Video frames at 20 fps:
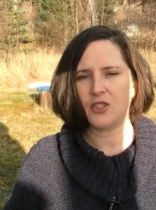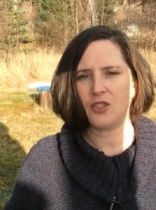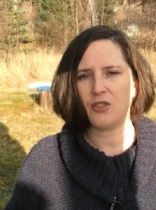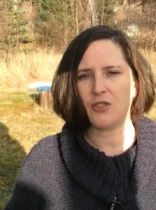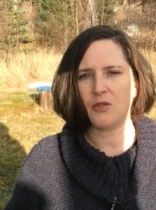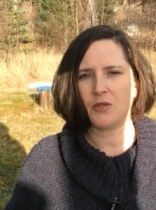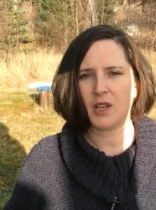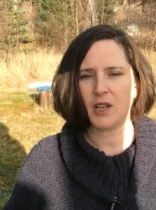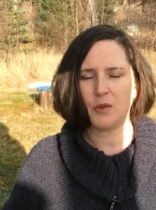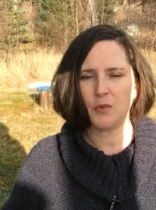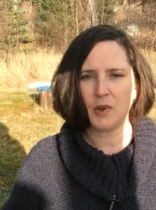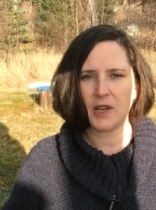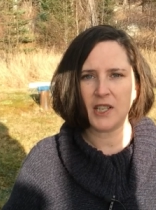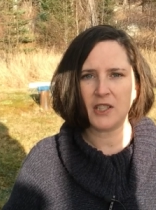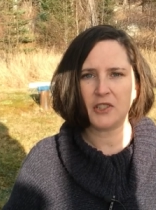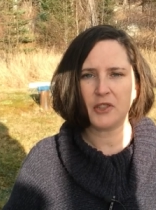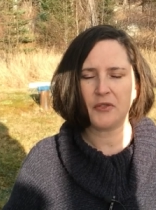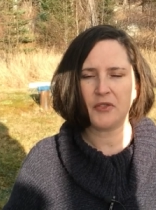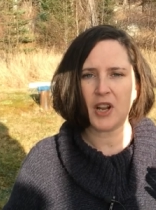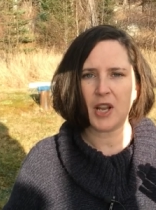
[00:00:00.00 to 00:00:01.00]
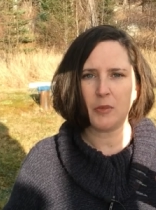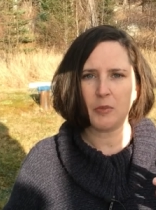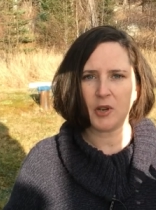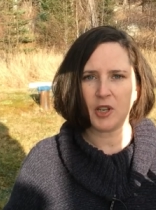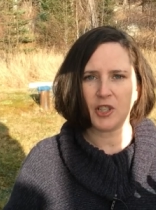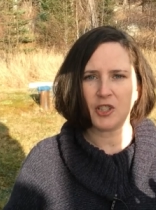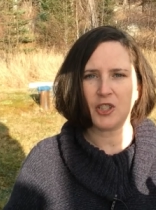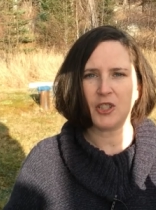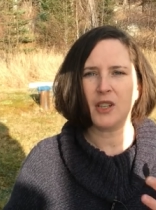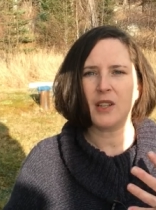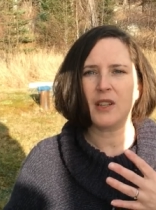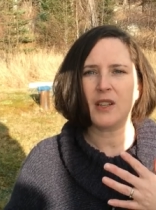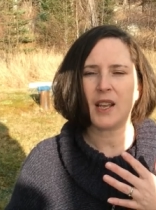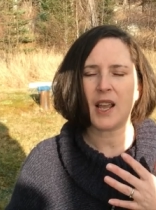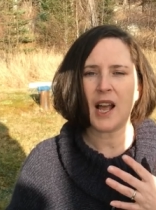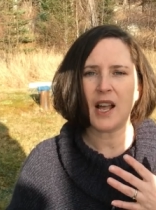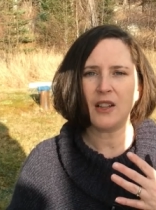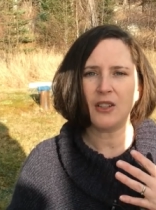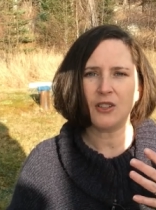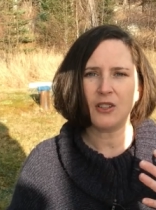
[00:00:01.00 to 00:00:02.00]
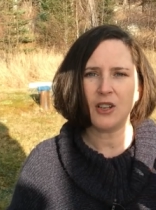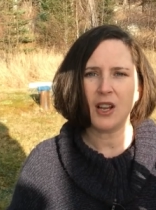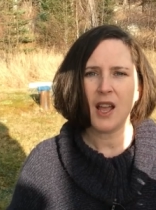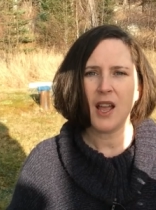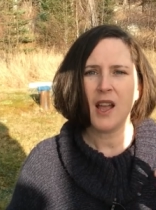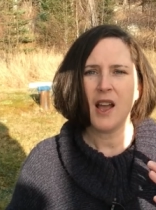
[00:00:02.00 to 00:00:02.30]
you're going to raise your vibration and the color